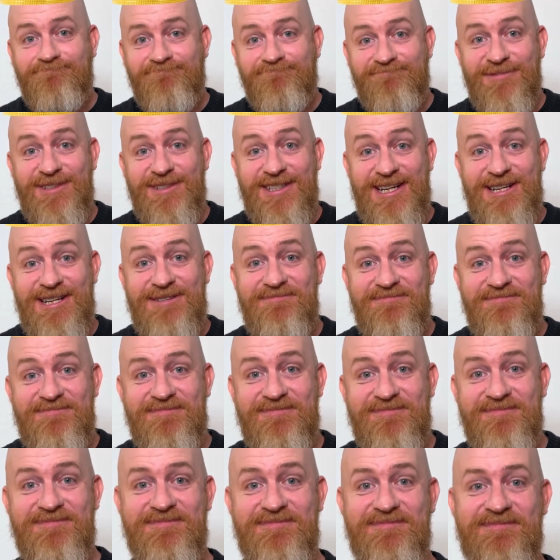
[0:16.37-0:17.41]
See?
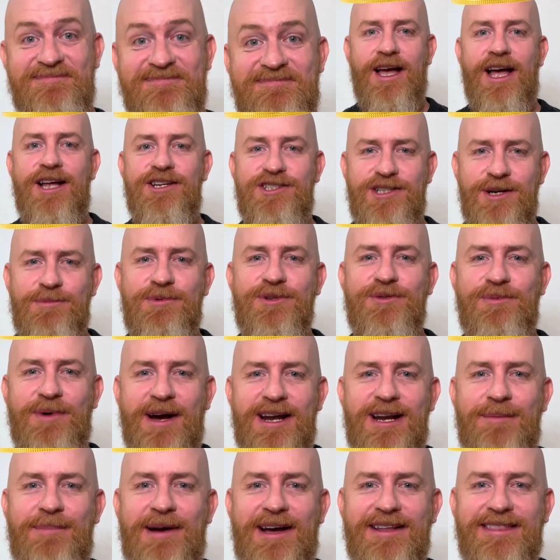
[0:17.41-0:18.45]
And she was
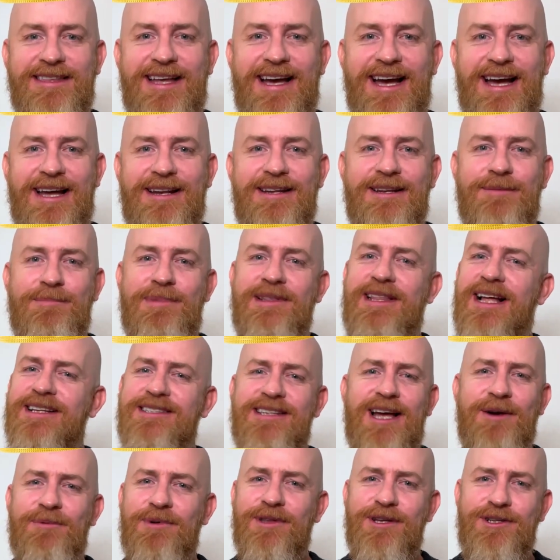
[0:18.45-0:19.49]
right about that, but that's
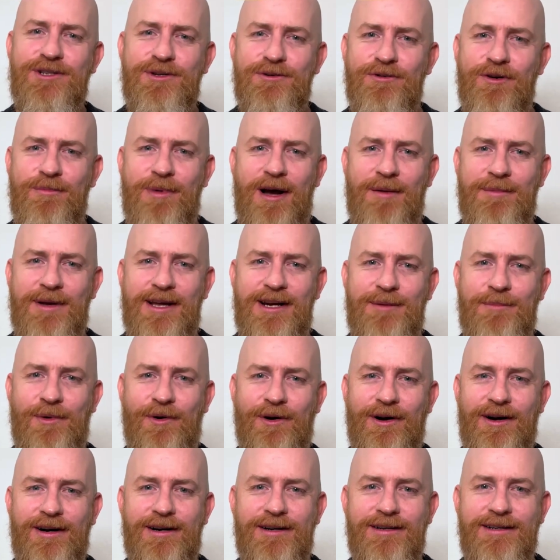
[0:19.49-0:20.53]
not really true about me
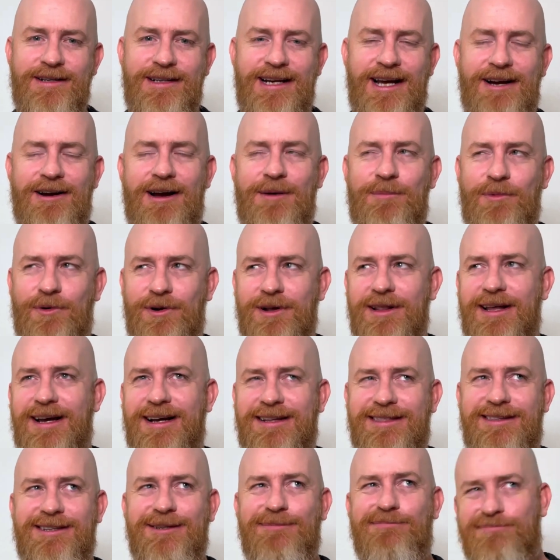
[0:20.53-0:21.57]
anymore. Now I'm more
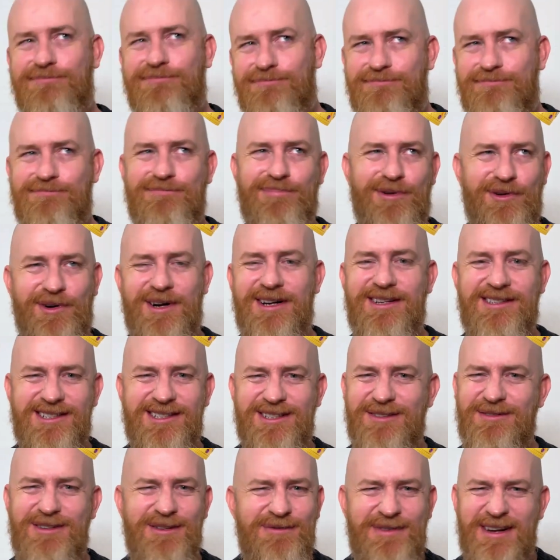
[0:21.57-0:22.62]
like the prince
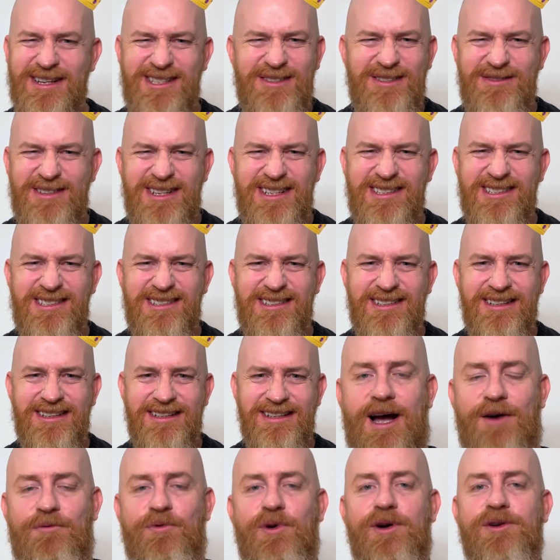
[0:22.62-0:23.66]
of defensiveness.
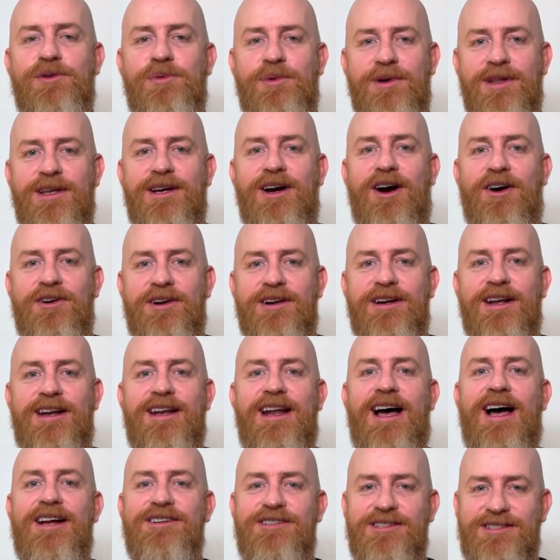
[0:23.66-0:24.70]
I've worked really hard on it,
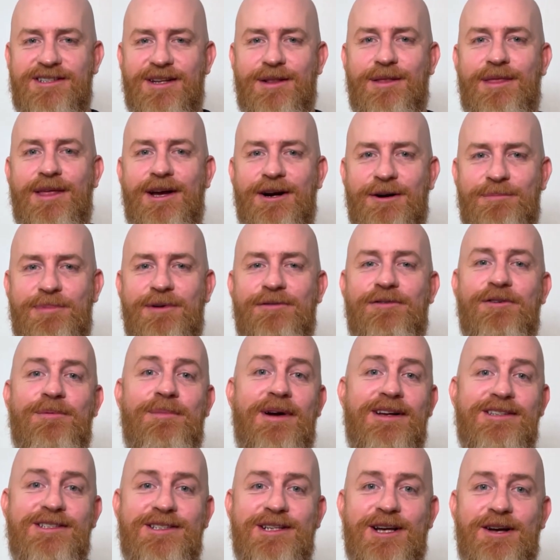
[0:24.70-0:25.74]
not just in therapy for
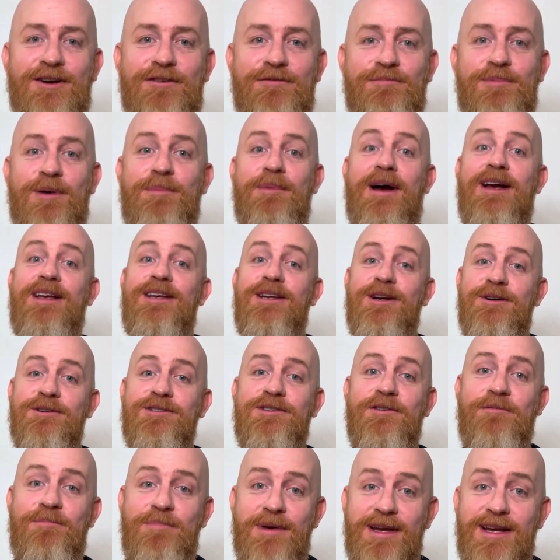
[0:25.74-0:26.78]
myself, but my
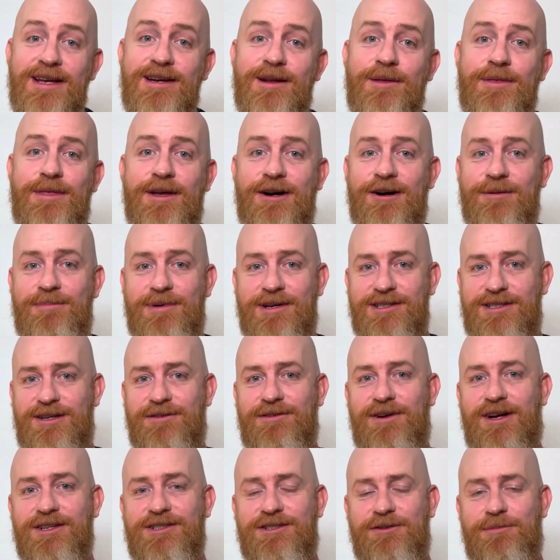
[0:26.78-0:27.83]
years of being a therapist
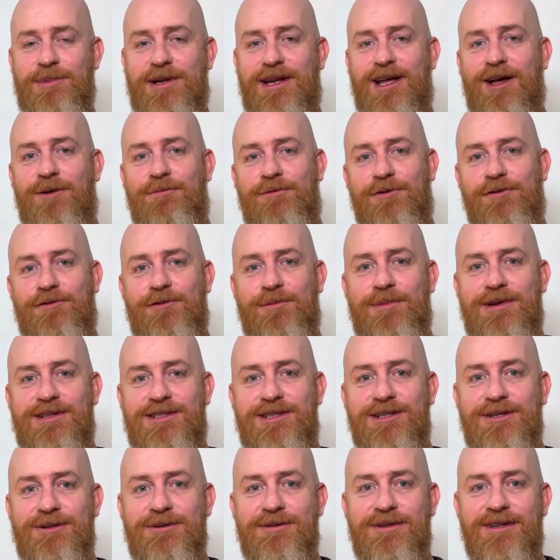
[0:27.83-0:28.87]
have also been helpful for me
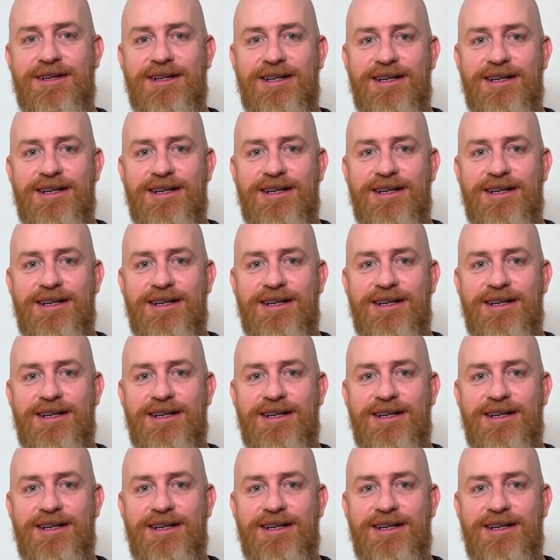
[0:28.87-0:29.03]
too.